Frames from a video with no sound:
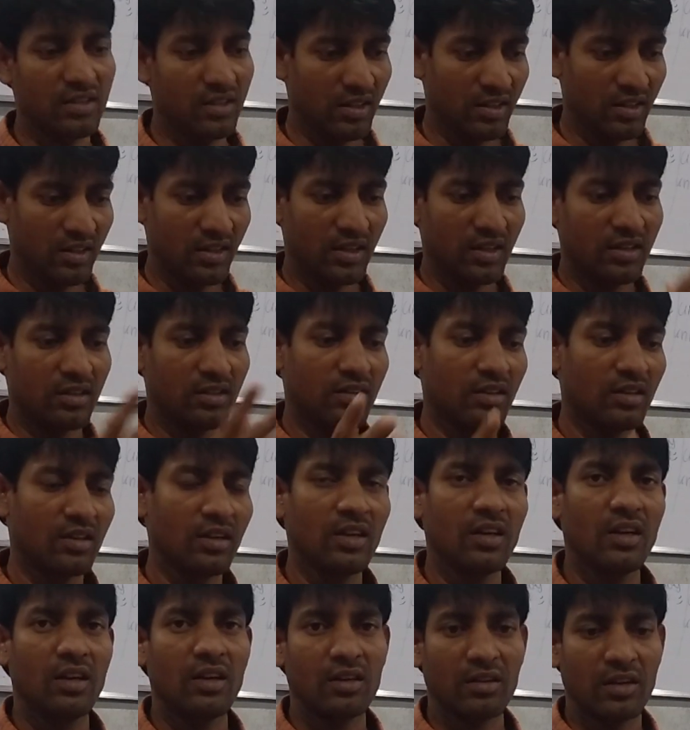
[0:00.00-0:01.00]
In the
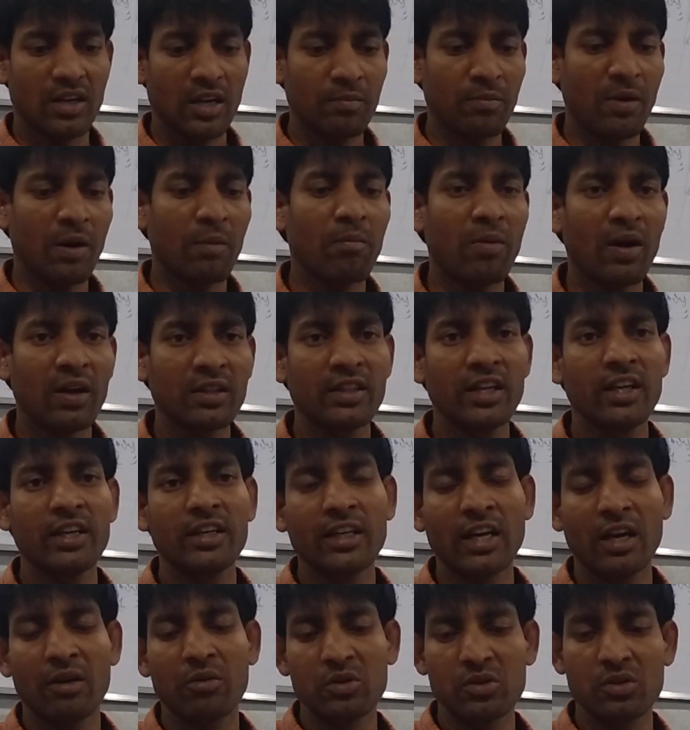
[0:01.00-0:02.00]
Gulf of Bothnia,
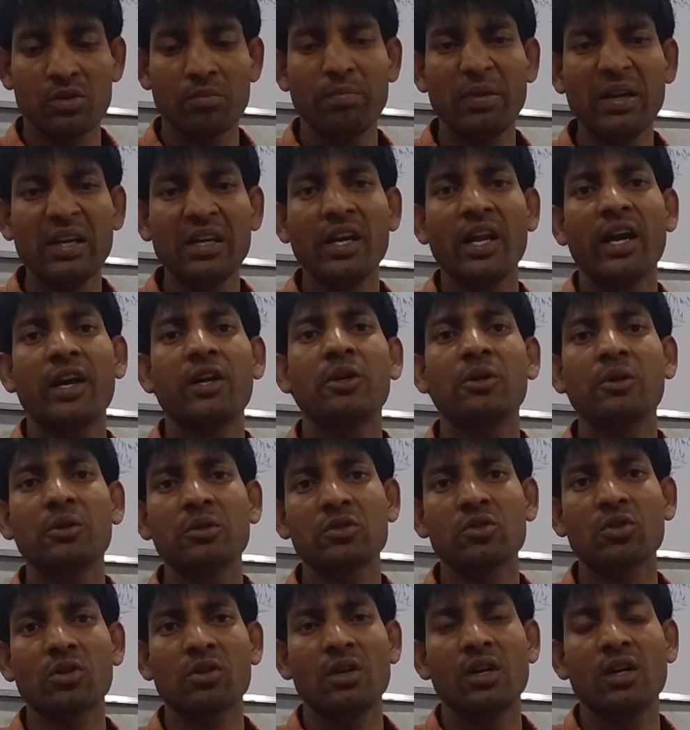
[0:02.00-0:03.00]
it covers Finland.
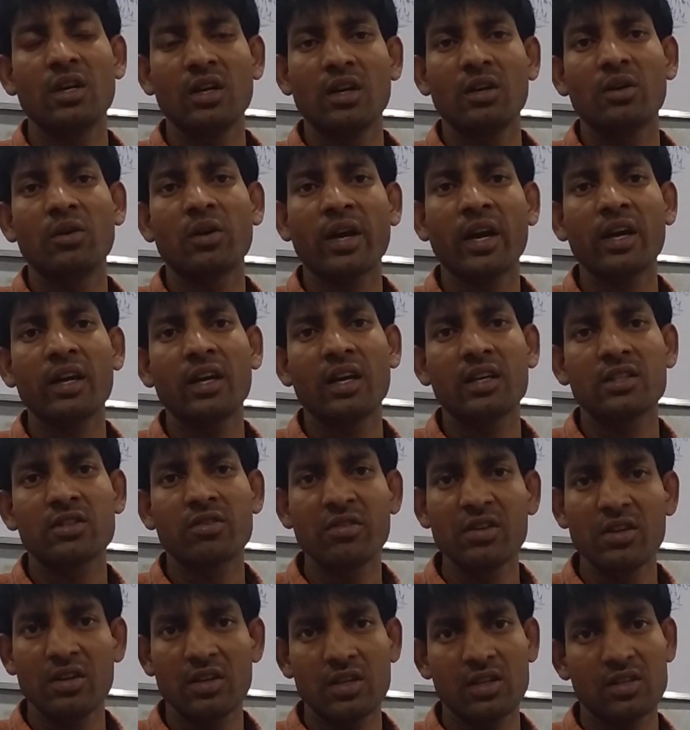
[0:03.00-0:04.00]
Okay, na?
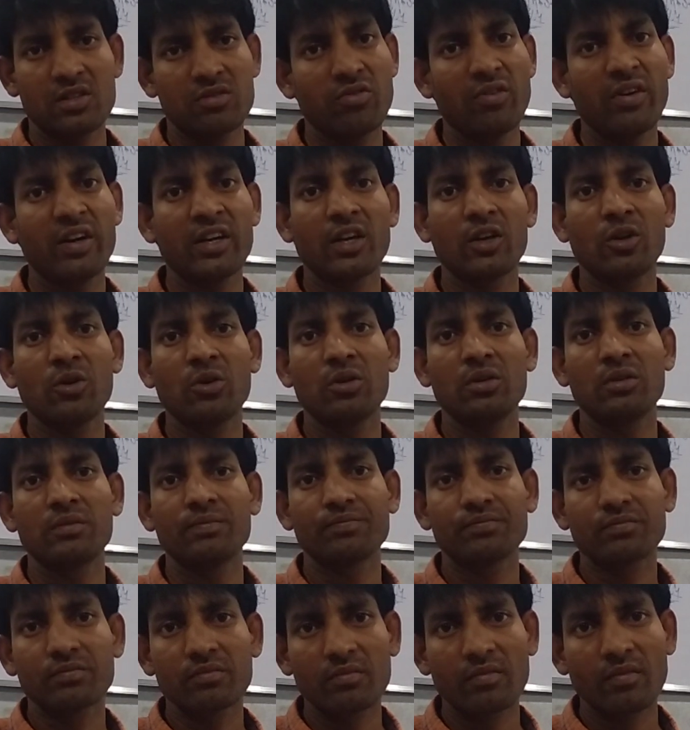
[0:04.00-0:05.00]
Sweden,
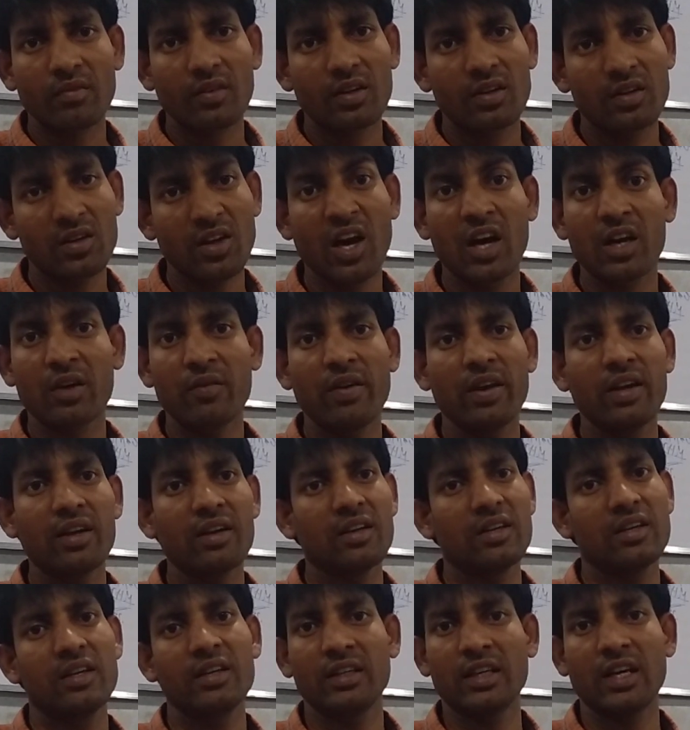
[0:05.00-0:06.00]
Norway,
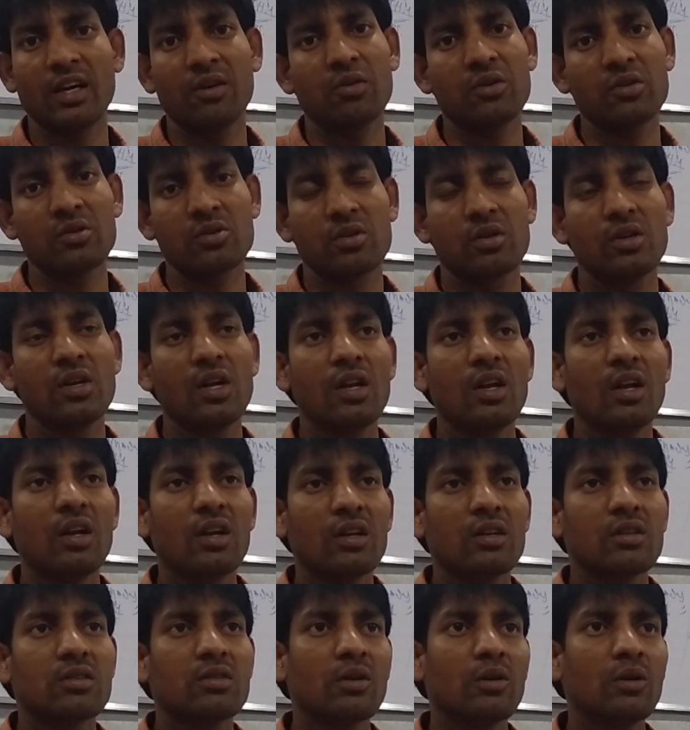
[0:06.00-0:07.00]
it covers.
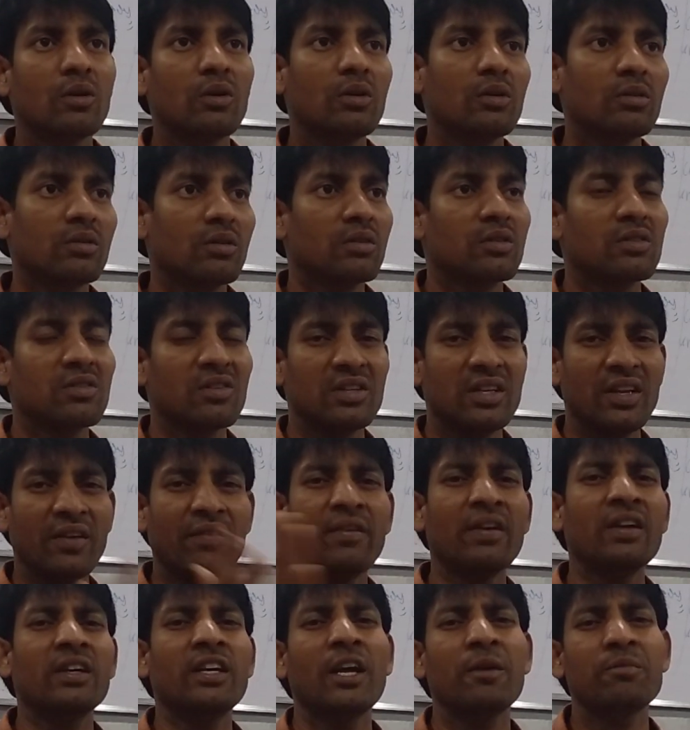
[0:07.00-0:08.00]
So
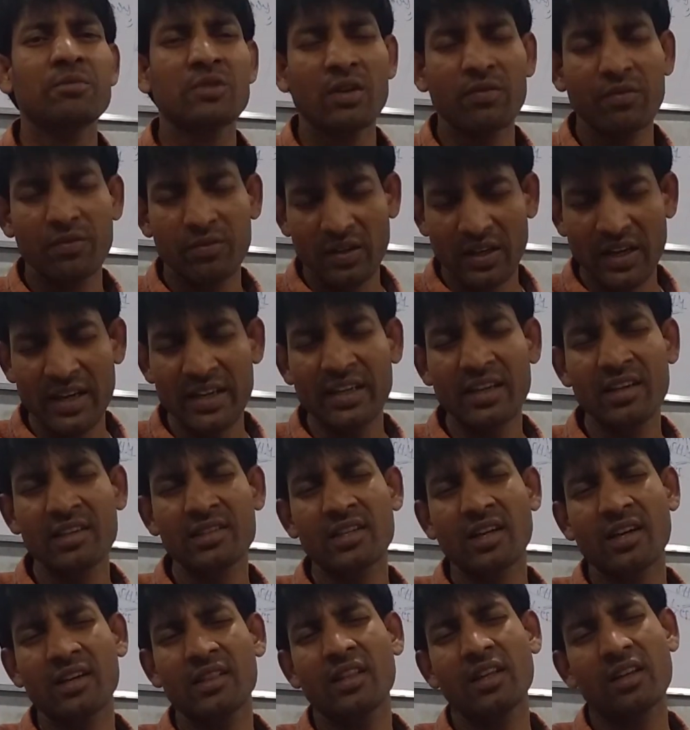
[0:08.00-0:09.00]
different types of
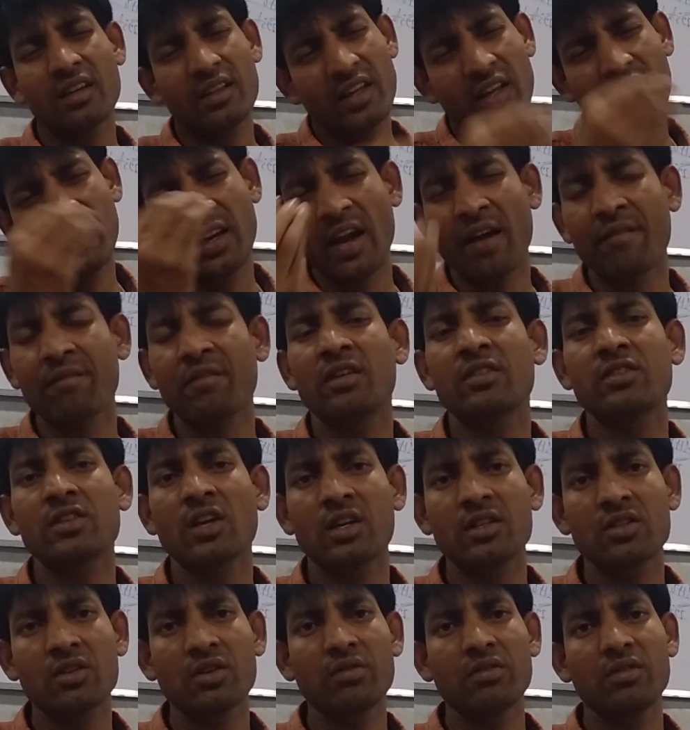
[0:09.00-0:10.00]
countries are there. Their capitals
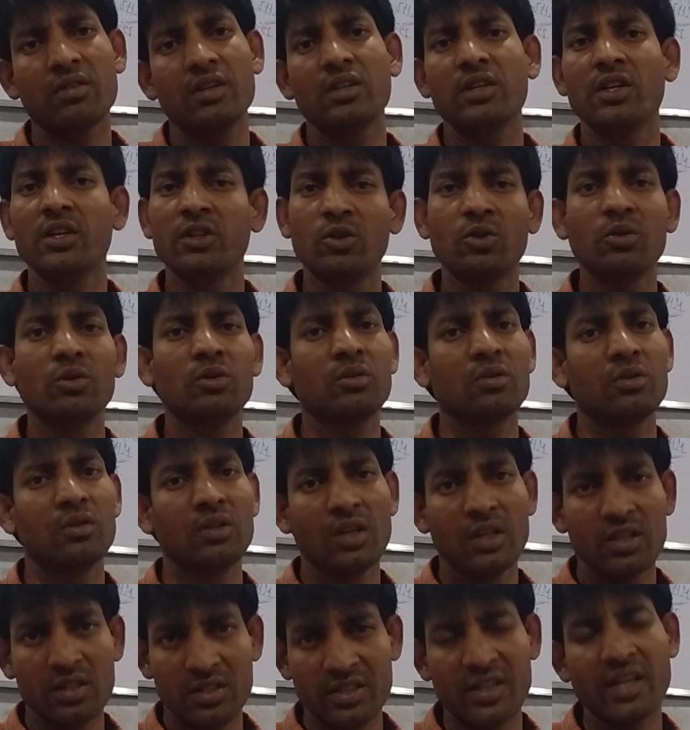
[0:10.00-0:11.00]
also we need to
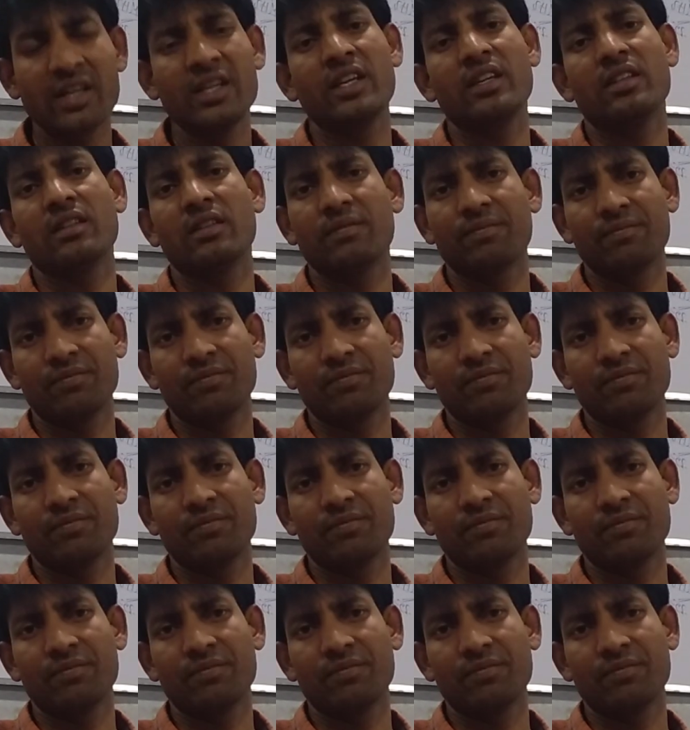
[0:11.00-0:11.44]
study